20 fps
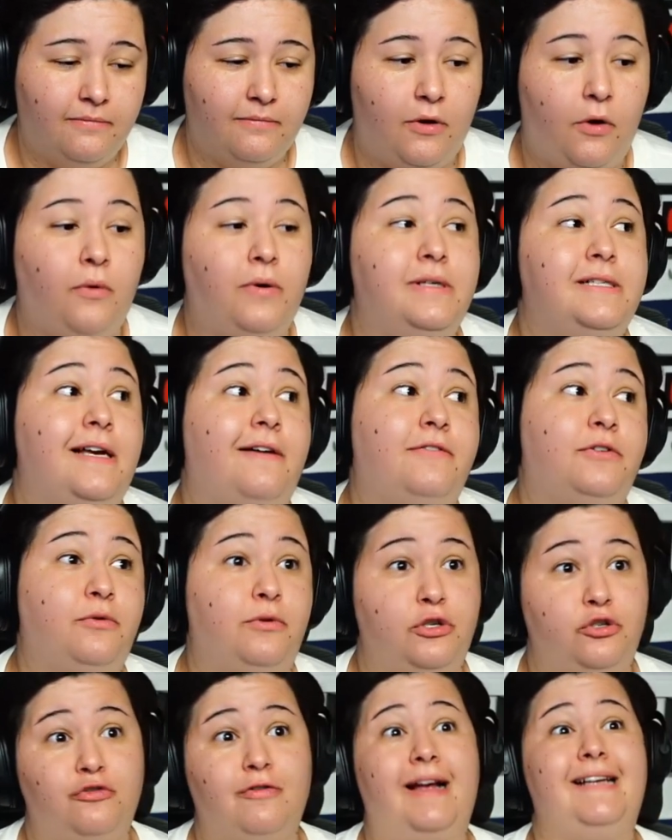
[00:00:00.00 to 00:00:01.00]
Always have to
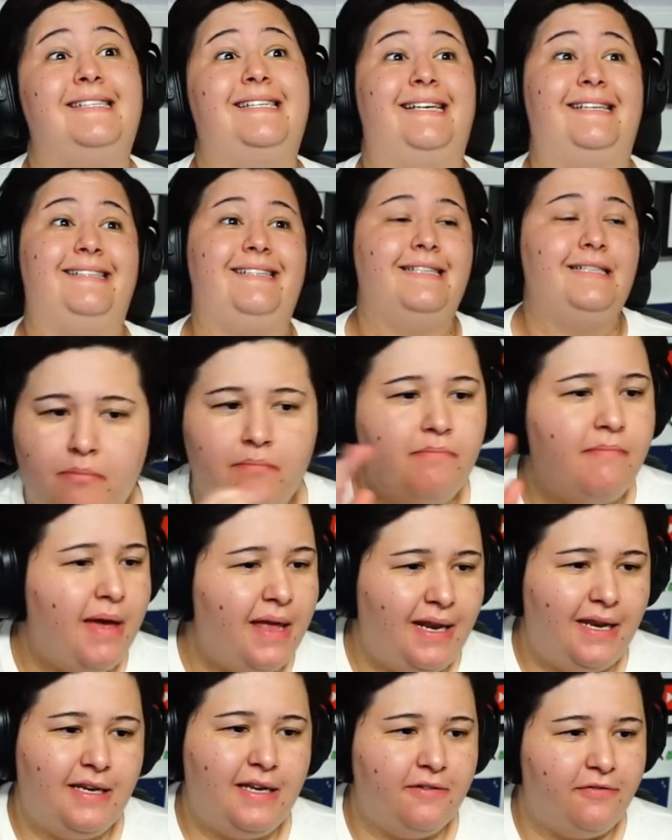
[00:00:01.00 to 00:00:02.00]
address it.
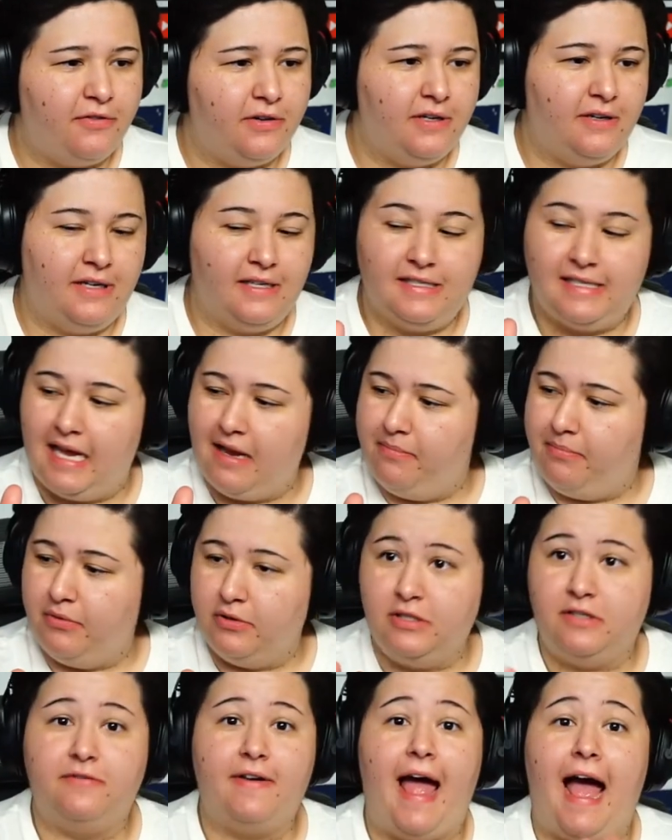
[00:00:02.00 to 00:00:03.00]
Many different
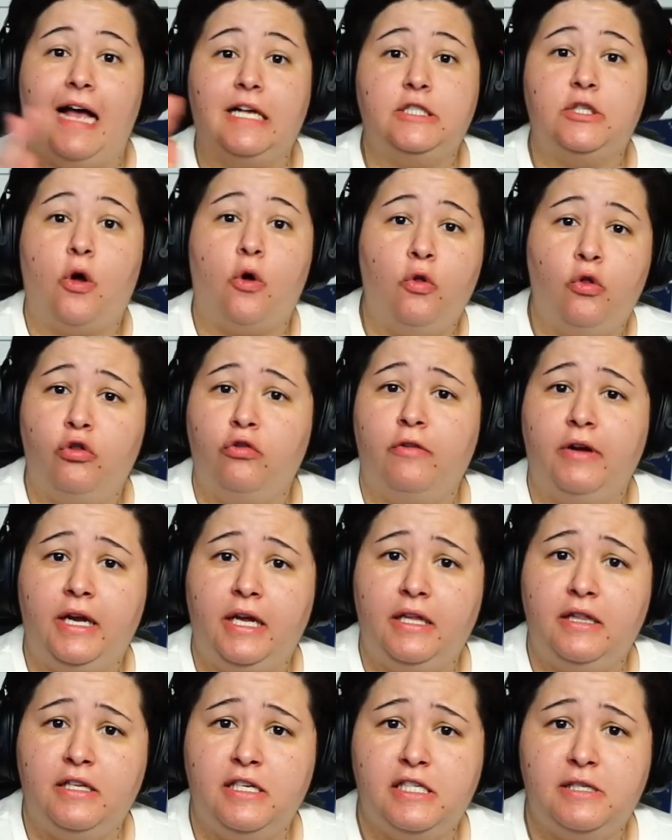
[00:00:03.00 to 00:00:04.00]
examples of
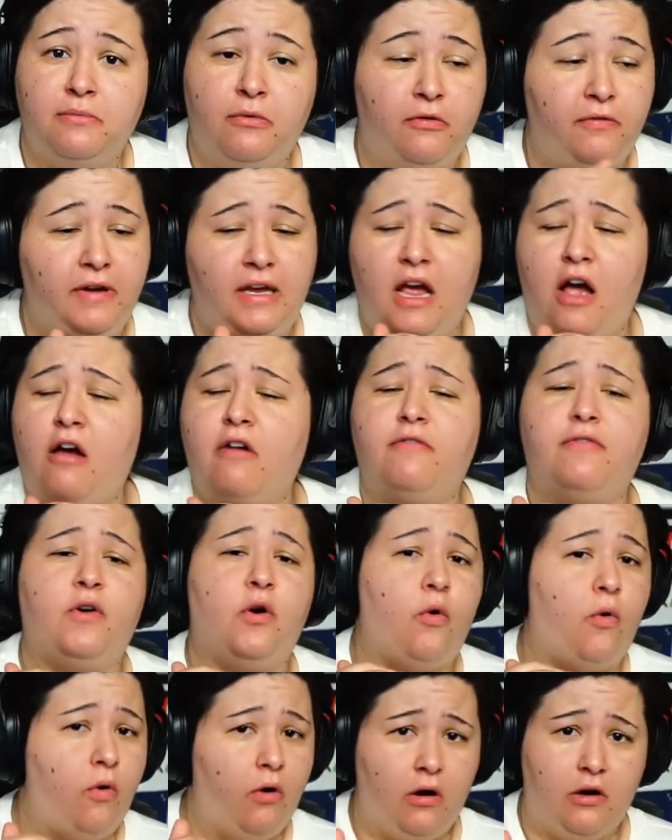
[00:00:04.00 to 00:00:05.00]
assholery in this movie, of
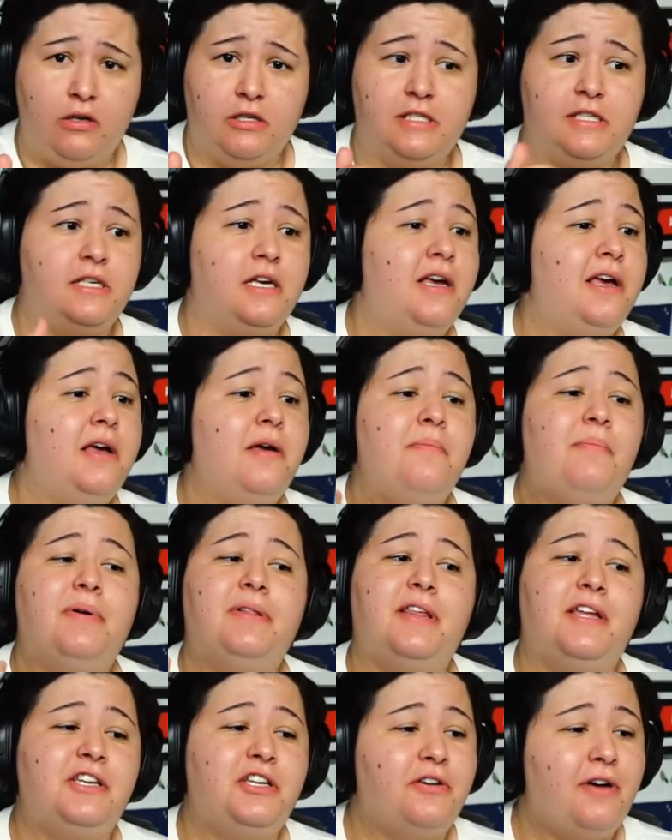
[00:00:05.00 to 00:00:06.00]
course.
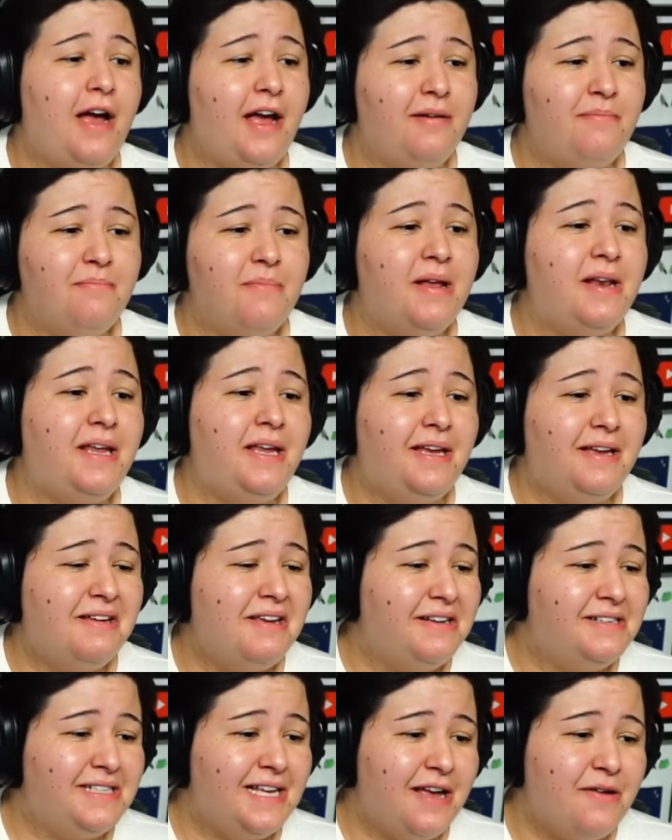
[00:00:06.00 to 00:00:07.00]
But then you had many
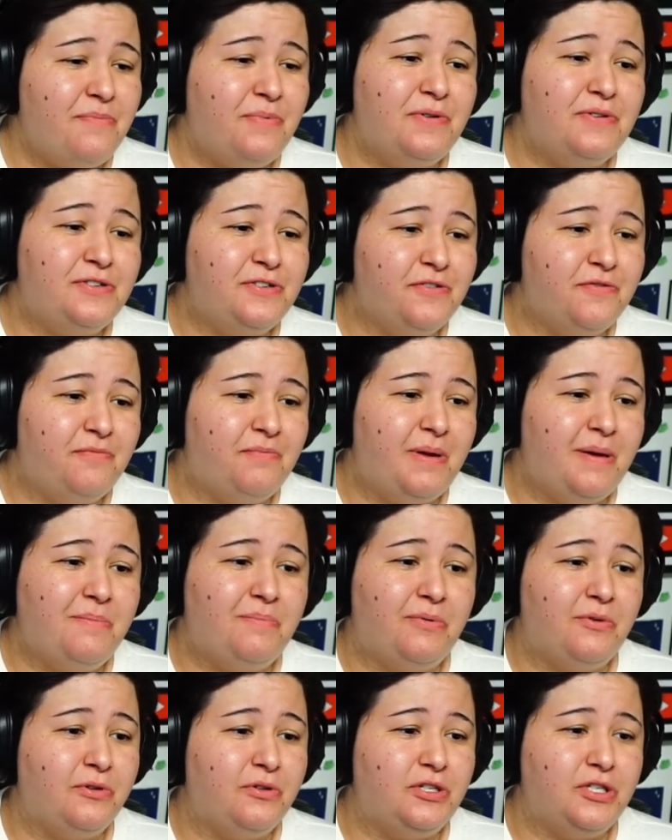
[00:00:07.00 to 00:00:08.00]
examples of
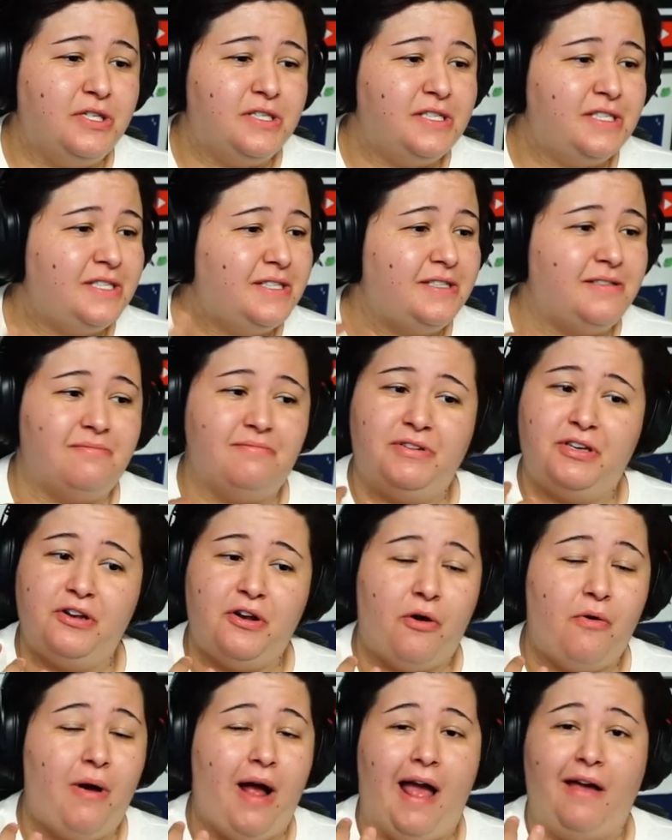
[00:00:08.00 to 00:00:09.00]
people just, you
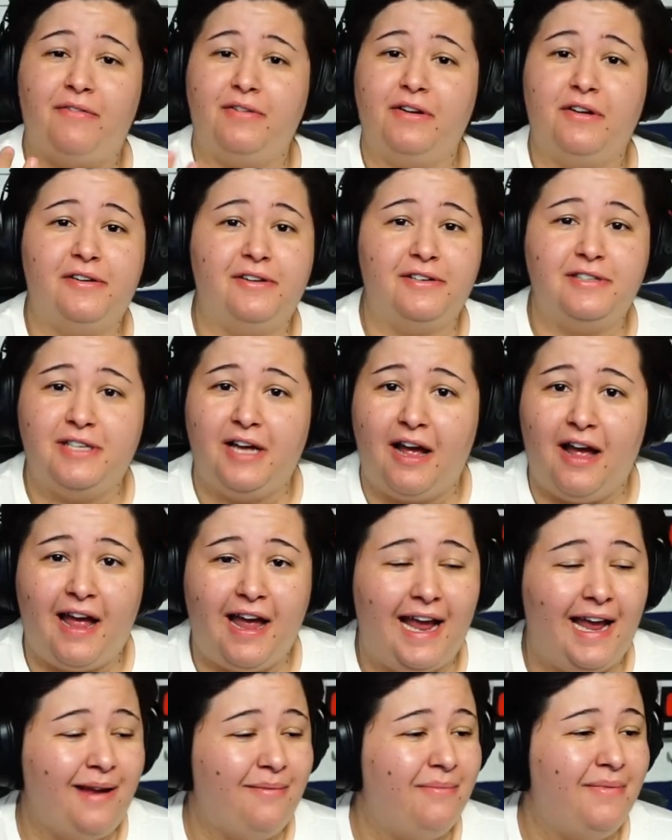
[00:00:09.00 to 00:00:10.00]
know, having a good
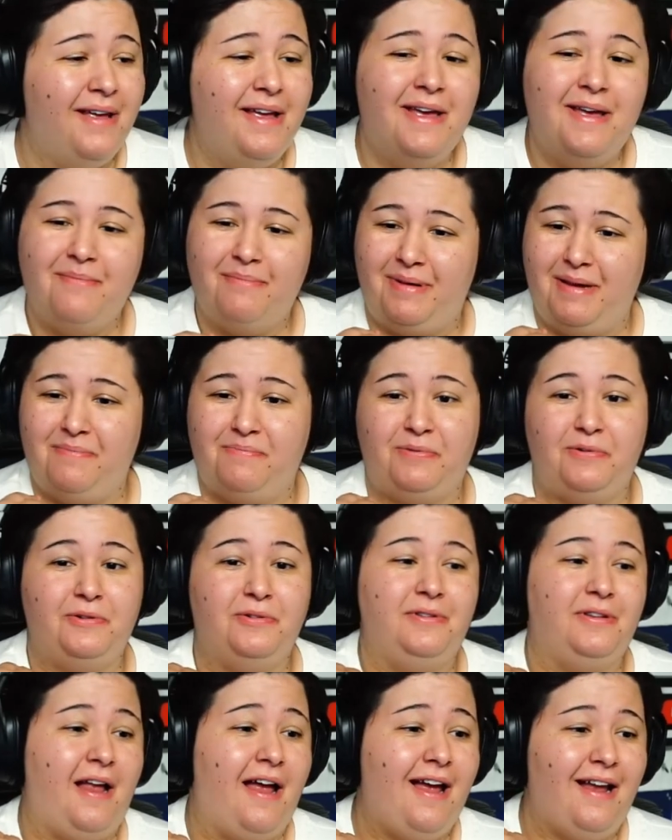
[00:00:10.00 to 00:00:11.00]
time. People
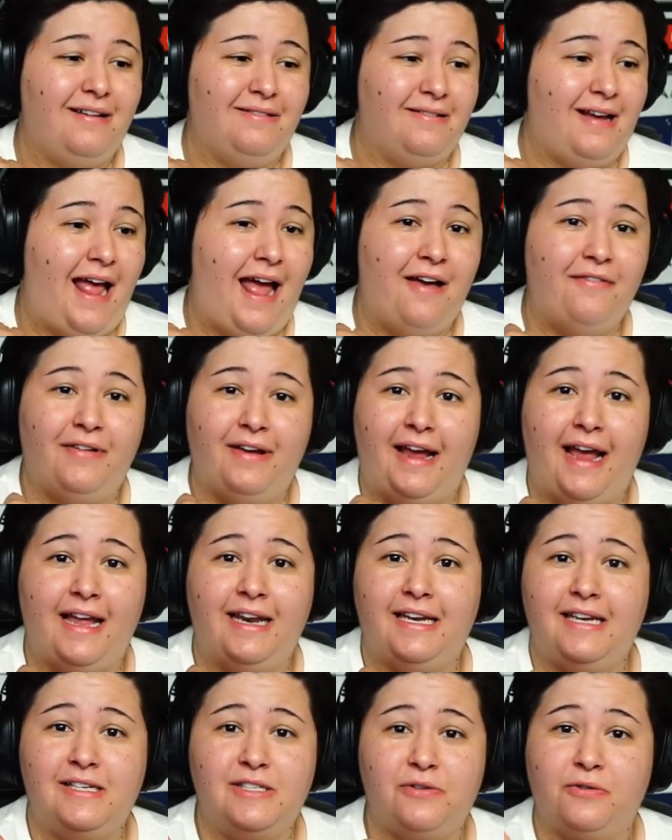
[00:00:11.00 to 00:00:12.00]
not having
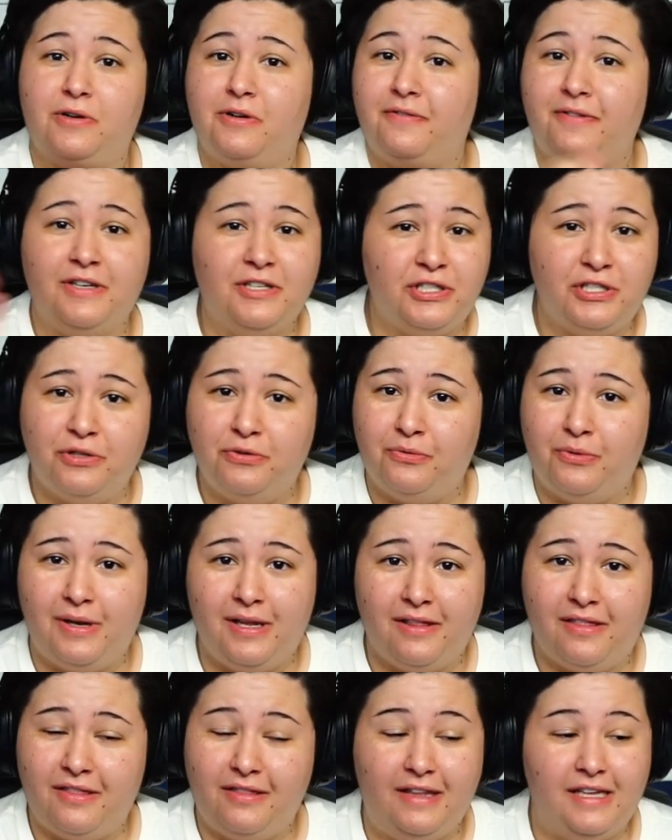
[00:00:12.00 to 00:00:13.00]
any sort of issue
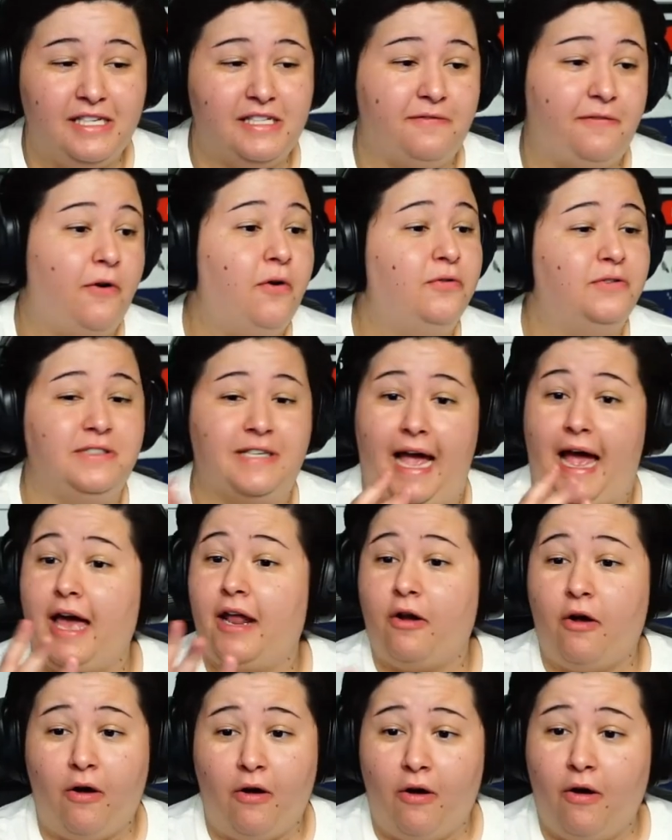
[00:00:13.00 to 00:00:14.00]
with these folks
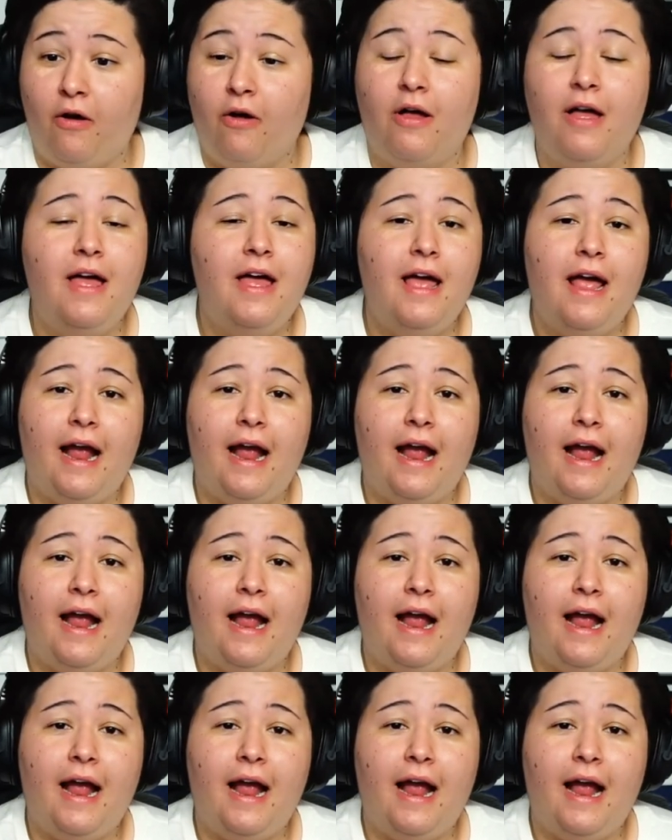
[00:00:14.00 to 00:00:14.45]
at all.